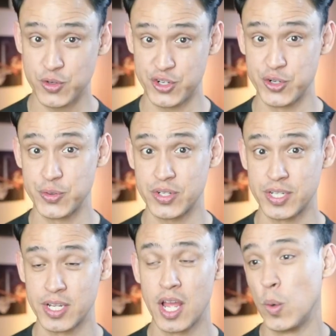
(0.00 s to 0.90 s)

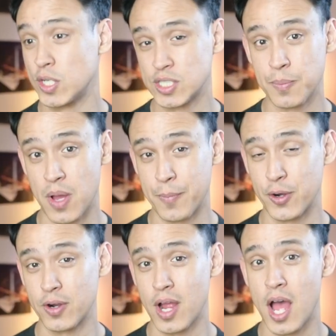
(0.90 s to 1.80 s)
shoot, which is a
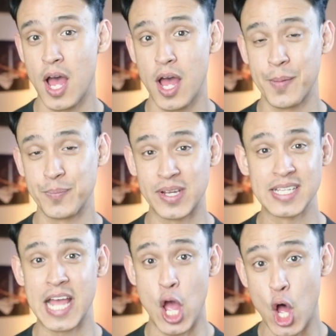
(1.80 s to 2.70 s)
bummer,
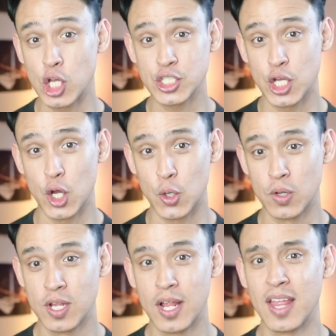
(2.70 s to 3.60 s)
because
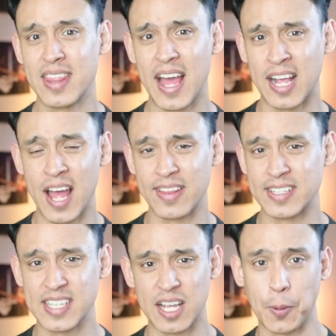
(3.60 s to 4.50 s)
I got
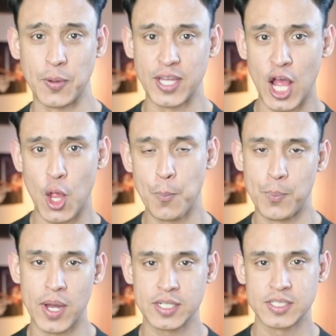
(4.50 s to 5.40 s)
these like yellow
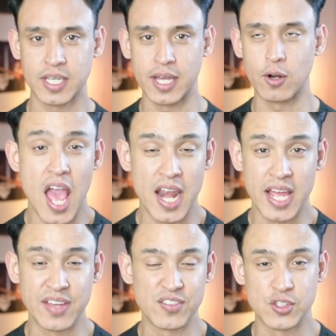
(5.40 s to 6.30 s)
buckskin, and
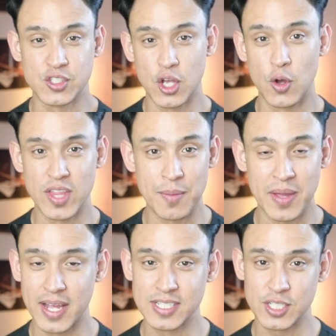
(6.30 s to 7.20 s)
I even sewed them
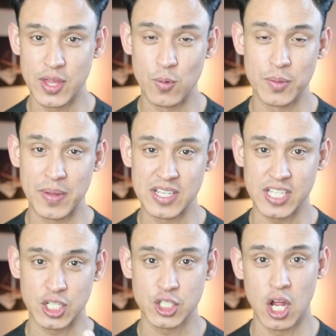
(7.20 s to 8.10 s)
in so they wouldn't be as
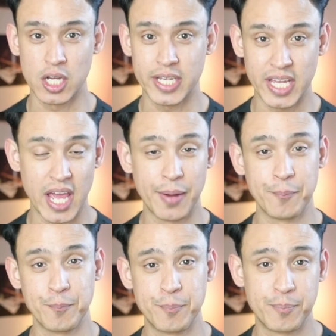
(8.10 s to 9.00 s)
like chunky
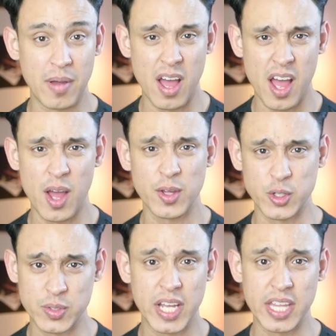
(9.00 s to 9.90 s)
and
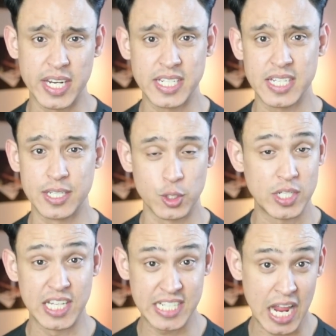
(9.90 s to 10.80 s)

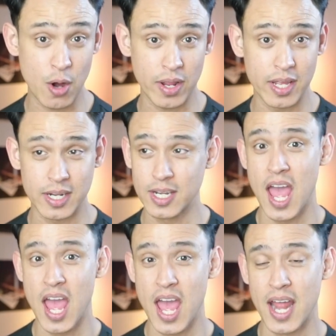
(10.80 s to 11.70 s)
utilitarian,
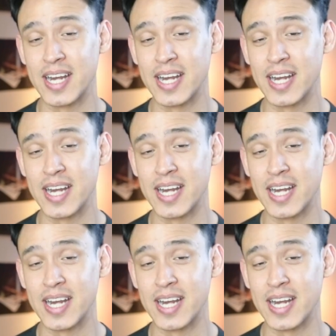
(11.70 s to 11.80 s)
and